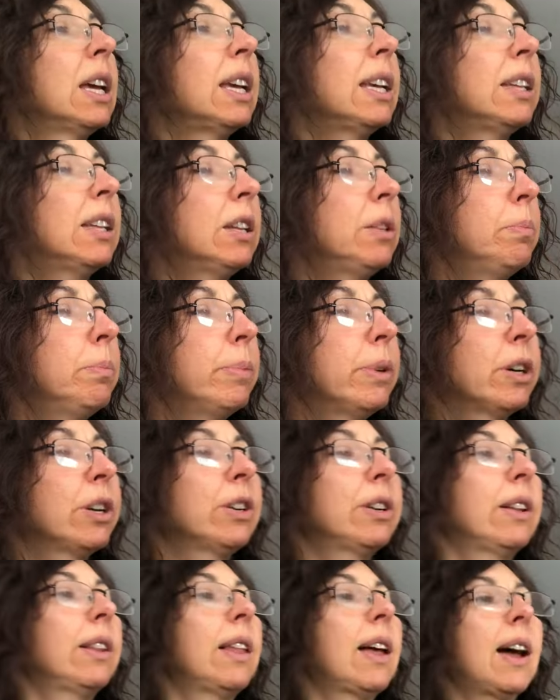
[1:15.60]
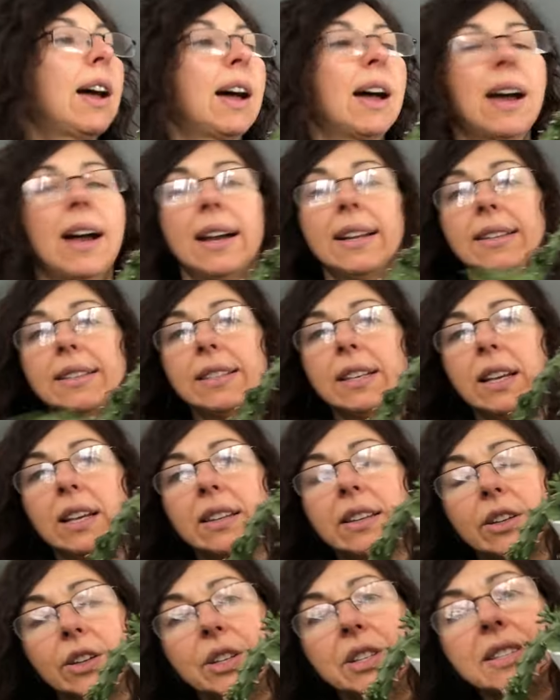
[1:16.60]
it didn't burn a lot.
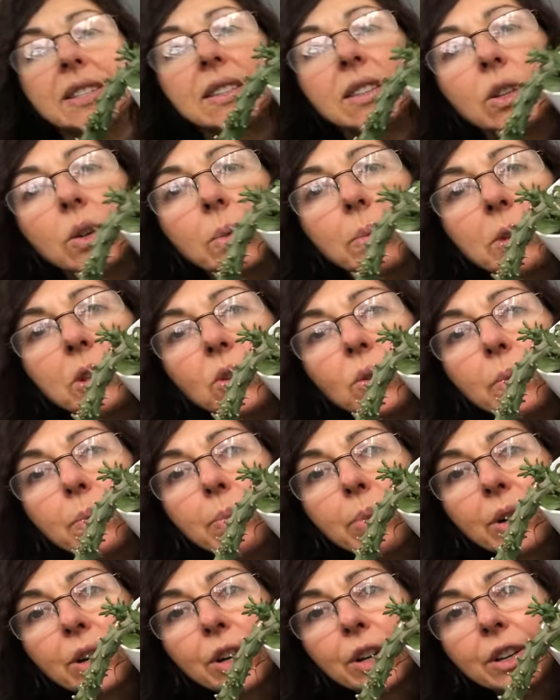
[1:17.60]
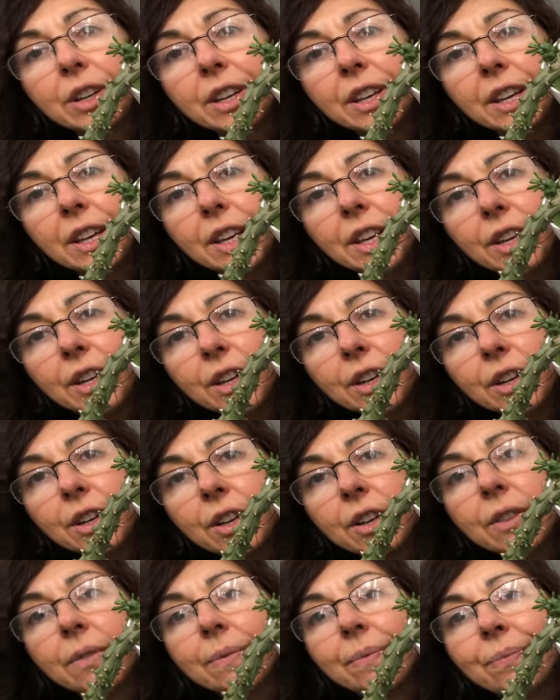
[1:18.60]
There is a little bit of burn
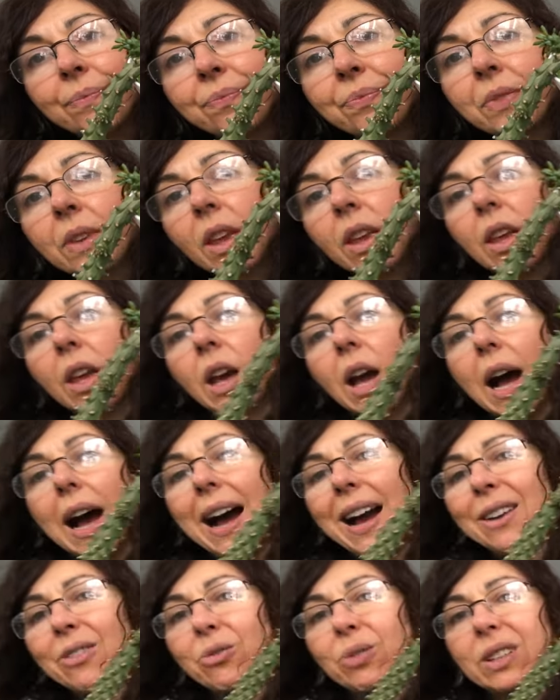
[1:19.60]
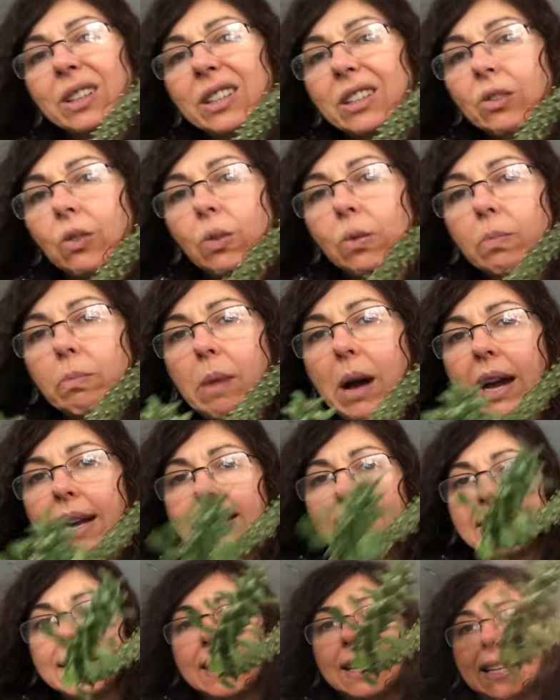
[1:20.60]
here. I really don't
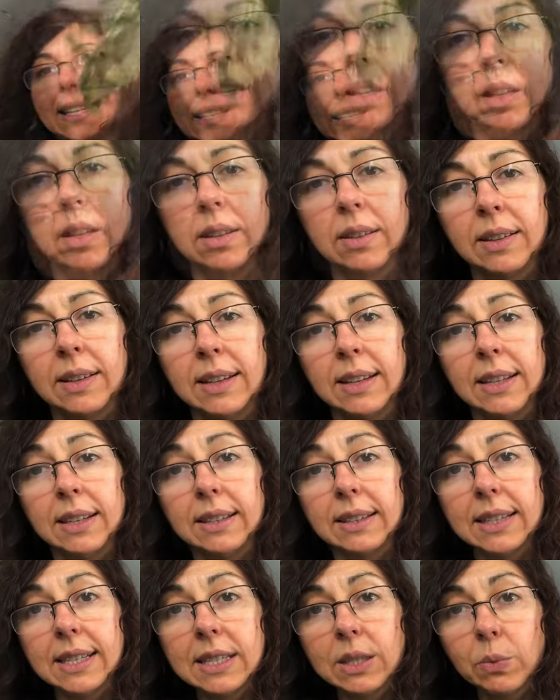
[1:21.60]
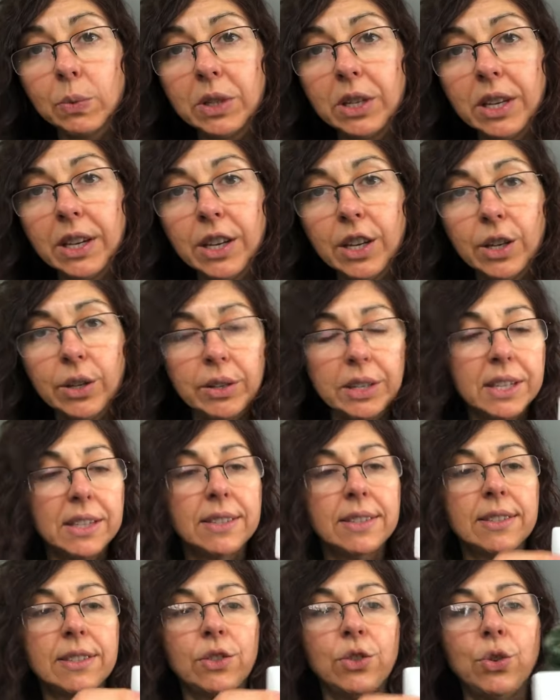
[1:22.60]
mind it. This one here
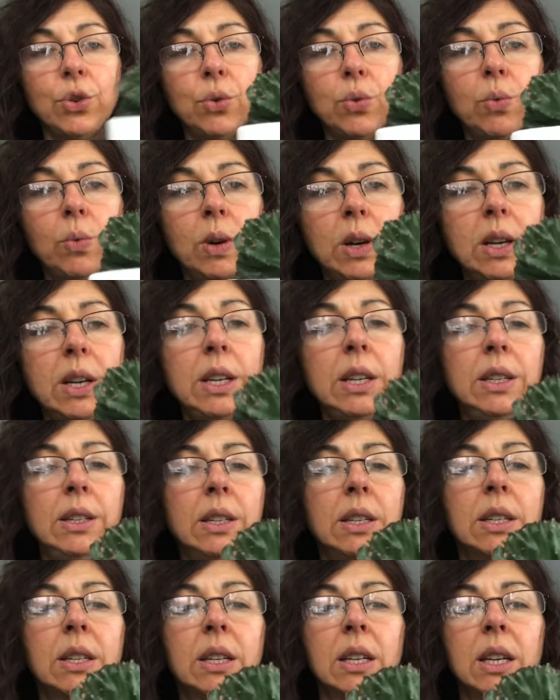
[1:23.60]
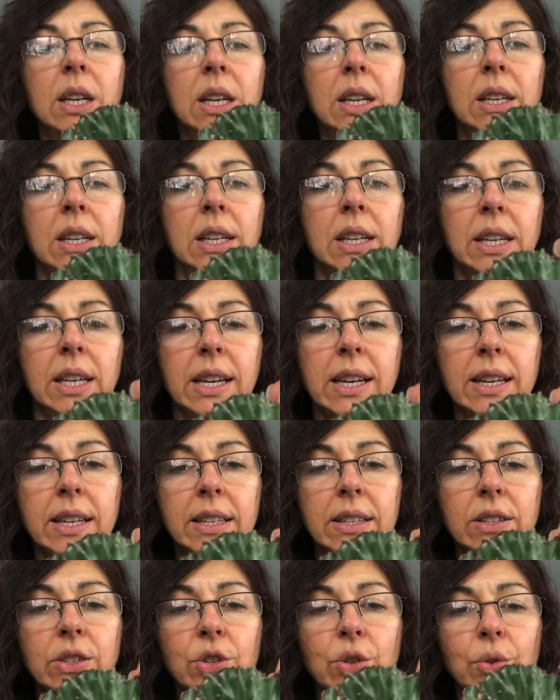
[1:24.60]
is new one.
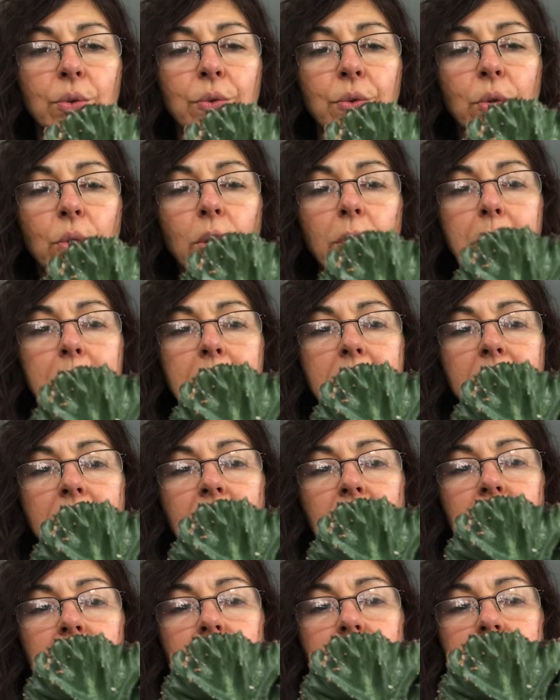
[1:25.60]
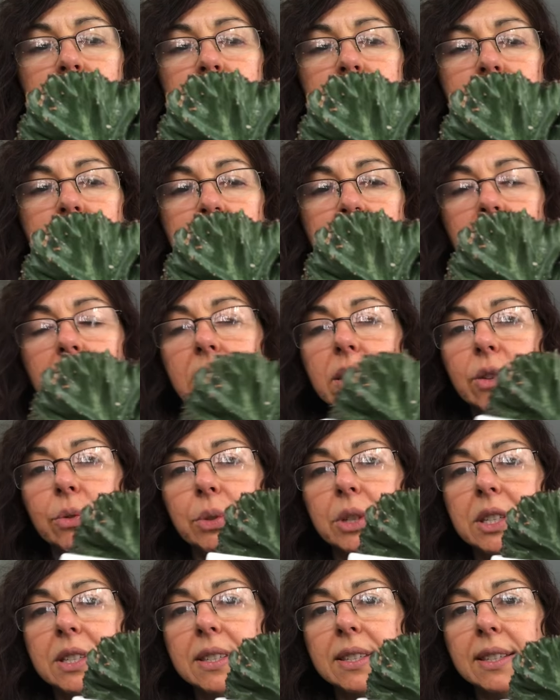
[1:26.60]
It's Euphorbia lactea
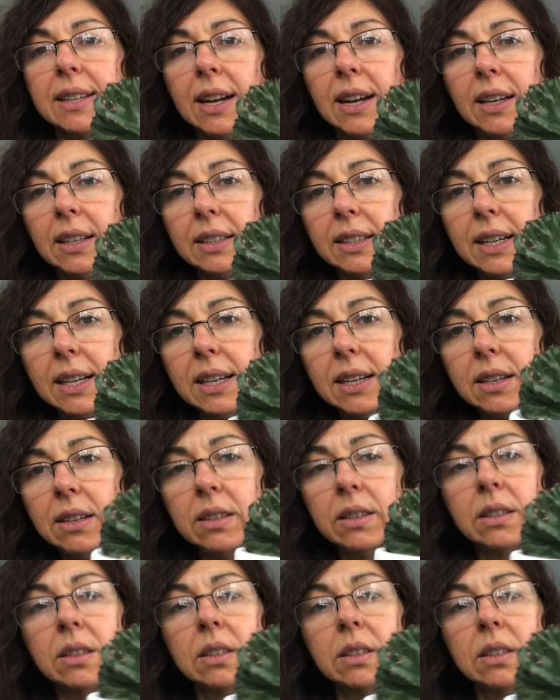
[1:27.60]
cristata